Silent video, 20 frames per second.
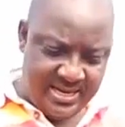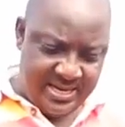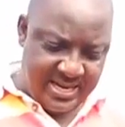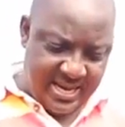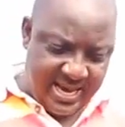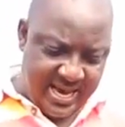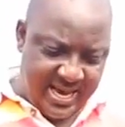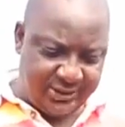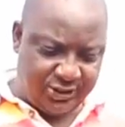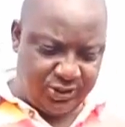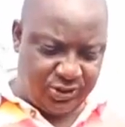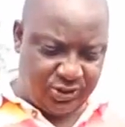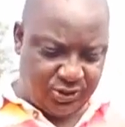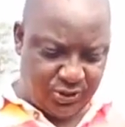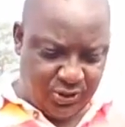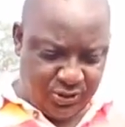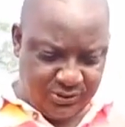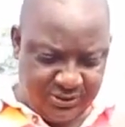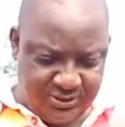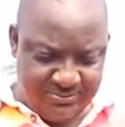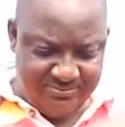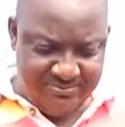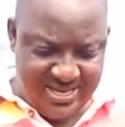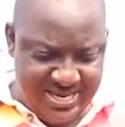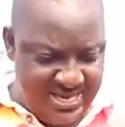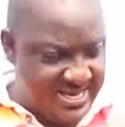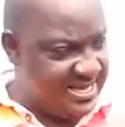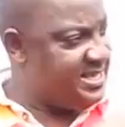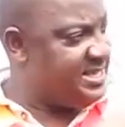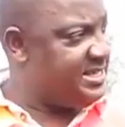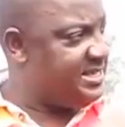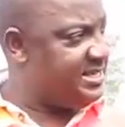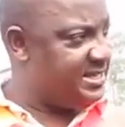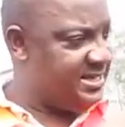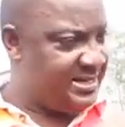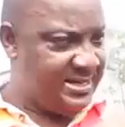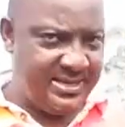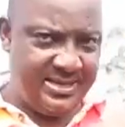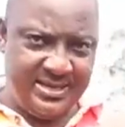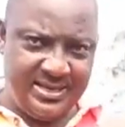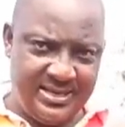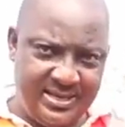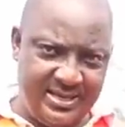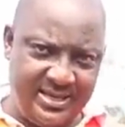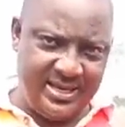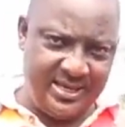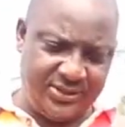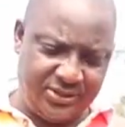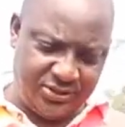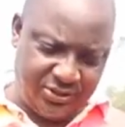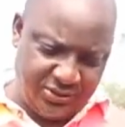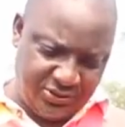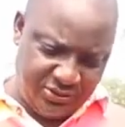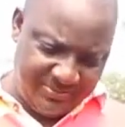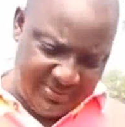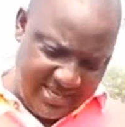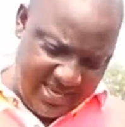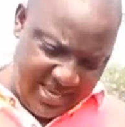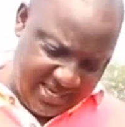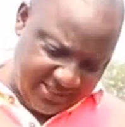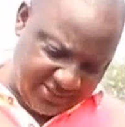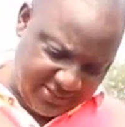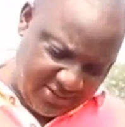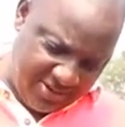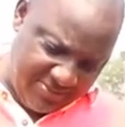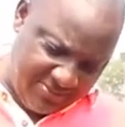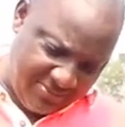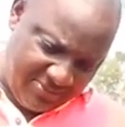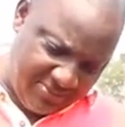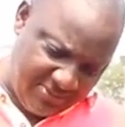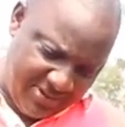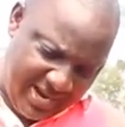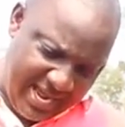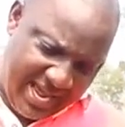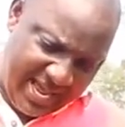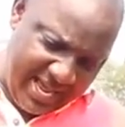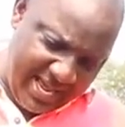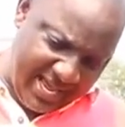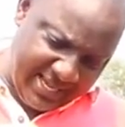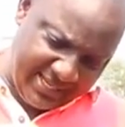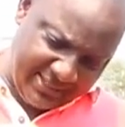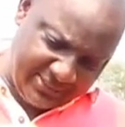has chosen me. He has come right